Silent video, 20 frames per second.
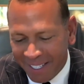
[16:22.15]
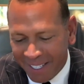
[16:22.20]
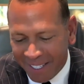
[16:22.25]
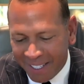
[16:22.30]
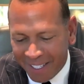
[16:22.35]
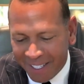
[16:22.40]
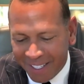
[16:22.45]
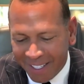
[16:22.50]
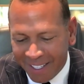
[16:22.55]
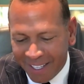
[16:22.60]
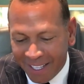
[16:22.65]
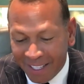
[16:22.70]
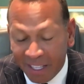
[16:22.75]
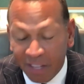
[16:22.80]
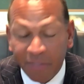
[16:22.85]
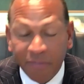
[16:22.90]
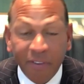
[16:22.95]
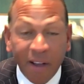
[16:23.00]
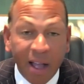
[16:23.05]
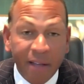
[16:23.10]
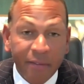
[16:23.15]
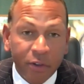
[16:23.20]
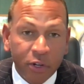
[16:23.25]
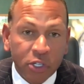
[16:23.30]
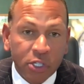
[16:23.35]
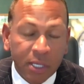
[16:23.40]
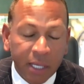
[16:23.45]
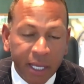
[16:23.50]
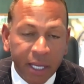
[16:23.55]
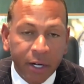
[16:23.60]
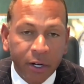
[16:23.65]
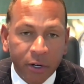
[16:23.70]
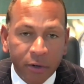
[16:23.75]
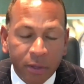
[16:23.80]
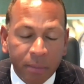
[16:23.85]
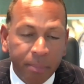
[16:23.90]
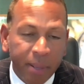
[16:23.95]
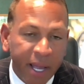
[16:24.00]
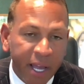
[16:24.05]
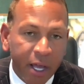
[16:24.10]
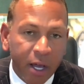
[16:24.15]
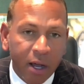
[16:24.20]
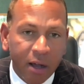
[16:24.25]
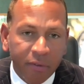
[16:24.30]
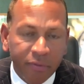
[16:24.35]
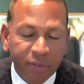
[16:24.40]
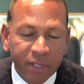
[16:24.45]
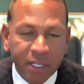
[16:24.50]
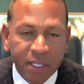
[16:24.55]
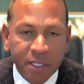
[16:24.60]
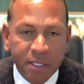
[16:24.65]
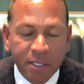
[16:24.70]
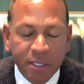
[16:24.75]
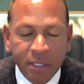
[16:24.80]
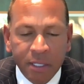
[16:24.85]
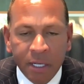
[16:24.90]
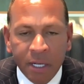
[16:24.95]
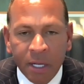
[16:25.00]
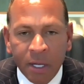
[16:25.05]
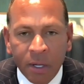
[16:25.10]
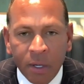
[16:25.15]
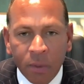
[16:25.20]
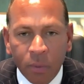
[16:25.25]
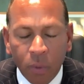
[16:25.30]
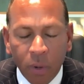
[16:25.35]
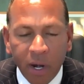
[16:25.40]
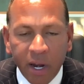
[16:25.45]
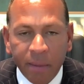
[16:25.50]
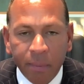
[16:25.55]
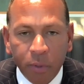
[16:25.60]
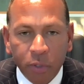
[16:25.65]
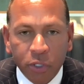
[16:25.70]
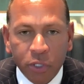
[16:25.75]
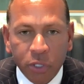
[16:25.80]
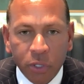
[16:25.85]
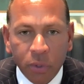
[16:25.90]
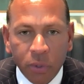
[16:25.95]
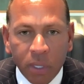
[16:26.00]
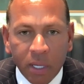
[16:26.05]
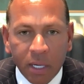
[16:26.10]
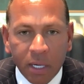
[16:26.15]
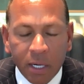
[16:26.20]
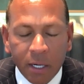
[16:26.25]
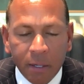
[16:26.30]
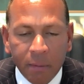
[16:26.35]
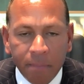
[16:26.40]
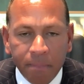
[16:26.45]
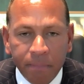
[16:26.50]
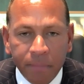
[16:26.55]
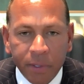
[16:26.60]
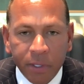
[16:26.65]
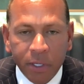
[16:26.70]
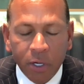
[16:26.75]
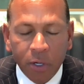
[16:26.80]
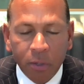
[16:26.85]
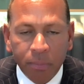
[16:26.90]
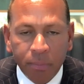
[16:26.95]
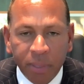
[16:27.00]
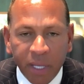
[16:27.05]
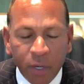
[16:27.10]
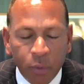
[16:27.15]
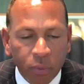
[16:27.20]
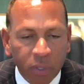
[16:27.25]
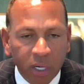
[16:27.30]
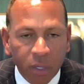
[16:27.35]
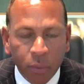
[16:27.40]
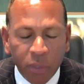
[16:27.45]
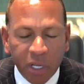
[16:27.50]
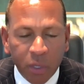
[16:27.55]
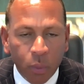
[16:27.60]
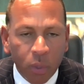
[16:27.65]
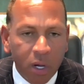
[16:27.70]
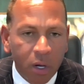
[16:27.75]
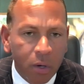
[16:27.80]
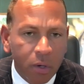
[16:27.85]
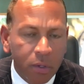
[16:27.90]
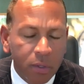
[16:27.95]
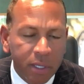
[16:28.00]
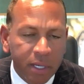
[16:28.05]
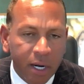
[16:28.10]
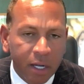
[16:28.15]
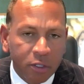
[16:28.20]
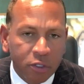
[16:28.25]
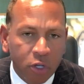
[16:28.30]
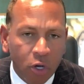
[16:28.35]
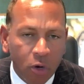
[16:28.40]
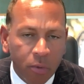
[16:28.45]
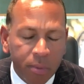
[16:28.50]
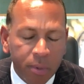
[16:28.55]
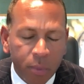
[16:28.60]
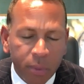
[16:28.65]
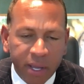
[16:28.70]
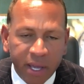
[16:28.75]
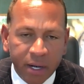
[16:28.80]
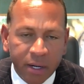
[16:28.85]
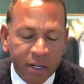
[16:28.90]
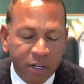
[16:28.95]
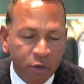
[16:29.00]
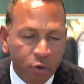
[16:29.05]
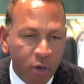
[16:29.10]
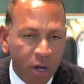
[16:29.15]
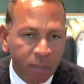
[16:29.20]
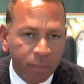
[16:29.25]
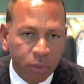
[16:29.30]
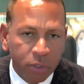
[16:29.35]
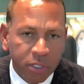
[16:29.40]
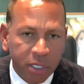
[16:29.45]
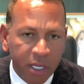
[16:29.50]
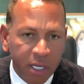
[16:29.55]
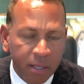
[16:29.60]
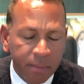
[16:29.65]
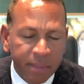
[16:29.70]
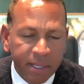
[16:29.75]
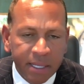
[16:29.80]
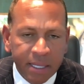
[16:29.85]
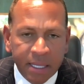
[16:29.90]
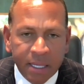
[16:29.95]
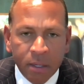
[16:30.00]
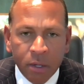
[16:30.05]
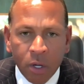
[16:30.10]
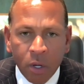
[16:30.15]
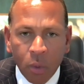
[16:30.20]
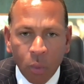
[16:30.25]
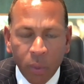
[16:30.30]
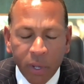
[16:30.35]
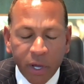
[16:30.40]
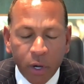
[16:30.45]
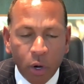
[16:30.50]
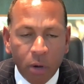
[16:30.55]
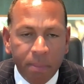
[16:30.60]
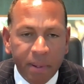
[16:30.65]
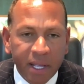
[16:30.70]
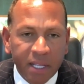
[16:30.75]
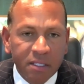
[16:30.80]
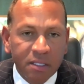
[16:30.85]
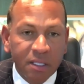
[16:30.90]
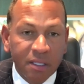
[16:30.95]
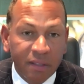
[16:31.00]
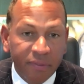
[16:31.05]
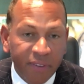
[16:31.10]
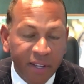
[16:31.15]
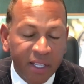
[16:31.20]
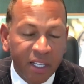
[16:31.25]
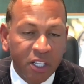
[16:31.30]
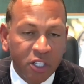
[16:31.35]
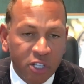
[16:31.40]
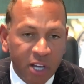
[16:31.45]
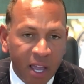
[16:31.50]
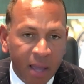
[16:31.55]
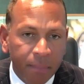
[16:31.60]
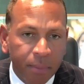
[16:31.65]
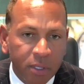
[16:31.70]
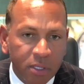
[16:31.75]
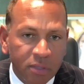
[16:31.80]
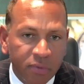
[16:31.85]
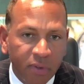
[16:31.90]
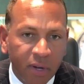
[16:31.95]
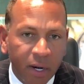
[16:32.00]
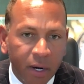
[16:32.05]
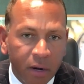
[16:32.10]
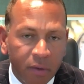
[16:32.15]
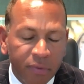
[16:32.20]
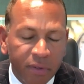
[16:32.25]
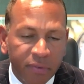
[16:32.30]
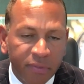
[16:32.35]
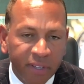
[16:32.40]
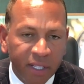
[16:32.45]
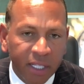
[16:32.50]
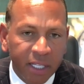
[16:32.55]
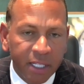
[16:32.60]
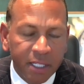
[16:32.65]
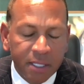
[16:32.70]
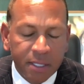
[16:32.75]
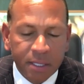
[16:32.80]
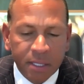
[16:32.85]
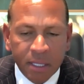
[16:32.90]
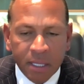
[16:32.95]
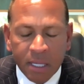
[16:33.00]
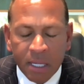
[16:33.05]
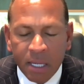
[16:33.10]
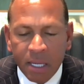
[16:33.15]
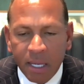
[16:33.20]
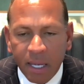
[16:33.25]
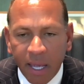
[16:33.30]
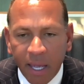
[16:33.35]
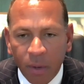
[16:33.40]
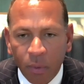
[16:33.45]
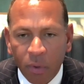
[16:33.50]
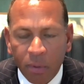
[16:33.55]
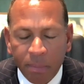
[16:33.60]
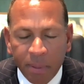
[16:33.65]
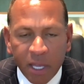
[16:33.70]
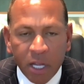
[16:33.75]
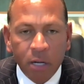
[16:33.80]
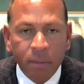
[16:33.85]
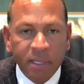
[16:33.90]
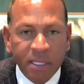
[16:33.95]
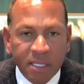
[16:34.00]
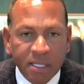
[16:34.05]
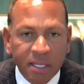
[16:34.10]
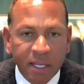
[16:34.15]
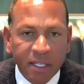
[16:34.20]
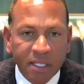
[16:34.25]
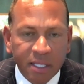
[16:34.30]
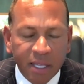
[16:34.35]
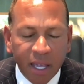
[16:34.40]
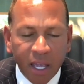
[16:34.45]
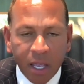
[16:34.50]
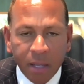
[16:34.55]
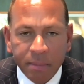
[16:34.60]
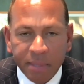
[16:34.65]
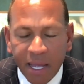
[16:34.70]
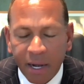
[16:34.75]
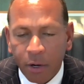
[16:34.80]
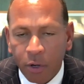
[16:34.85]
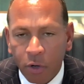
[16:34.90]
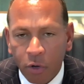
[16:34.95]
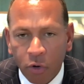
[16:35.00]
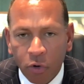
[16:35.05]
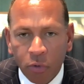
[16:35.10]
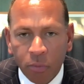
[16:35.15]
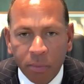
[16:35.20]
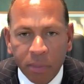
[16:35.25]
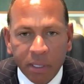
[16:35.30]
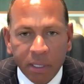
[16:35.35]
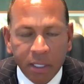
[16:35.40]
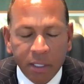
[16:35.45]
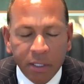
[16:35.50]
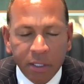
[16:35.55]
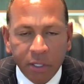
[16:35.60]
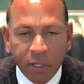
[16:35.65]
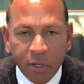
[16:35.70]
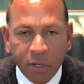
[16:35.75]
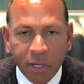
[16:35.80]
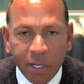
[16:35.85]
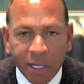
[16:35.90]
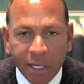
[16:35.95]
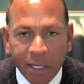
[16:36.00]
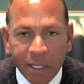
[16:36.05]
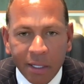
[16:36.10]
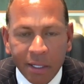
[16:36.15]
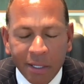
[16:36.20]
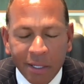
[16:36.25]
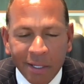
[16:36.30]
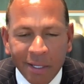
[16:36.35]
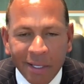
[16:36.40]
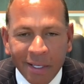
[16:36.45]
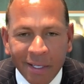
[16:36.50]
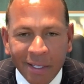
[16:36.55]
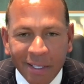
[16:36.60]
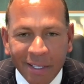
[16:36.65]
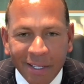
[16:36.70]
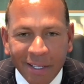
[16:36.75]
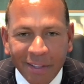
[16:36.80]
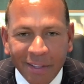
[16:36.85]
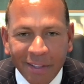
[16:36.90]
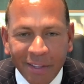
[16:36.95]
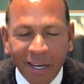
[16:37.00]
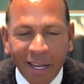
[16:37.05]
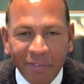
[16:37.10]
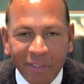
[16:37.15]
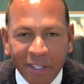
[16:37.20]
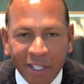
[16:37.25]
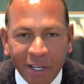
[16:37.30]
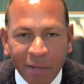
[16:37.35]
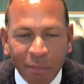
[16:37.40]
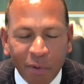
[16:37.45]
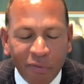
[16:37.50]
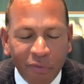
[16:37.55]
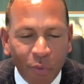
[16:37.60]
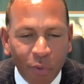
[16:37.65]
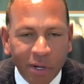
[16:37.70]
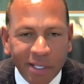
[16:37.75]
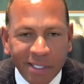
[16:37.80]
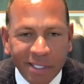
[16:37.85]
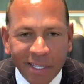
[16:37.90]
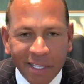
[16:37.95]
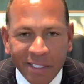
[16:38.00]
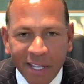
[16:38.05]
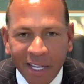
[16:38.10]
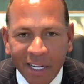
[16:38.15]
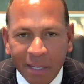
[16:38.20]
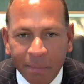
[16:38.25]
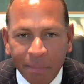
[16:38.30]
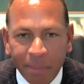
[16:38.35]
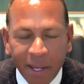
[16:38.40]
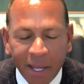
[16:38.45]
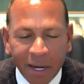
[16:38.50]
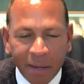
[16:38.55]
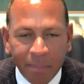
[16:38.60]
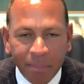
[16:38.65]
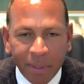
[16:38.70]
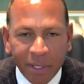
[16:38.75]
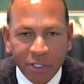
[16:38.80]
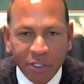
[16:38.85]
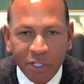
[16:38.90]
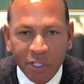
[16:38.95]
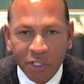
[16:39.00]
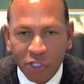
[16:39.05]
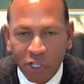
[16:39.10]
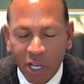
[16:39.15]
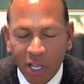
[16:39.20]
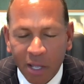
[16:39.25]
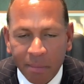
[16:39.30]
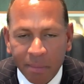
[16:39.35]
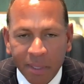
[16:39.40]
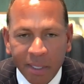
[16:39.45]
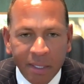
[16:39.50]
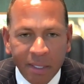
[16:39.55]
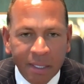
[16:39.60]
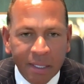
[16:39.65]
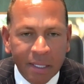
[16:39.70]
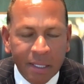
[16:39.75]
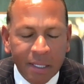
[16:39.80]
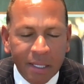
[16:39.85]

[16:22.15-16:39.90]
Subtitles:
And then 5 years later, the payoff is we're able to, play really, really well in October. We had an incredible team. We go up against the defending champions, Philadelphia Phillies, and we beat them in 6 games at home under the lefty, number 46, Andy Pettitte, pitches a gem.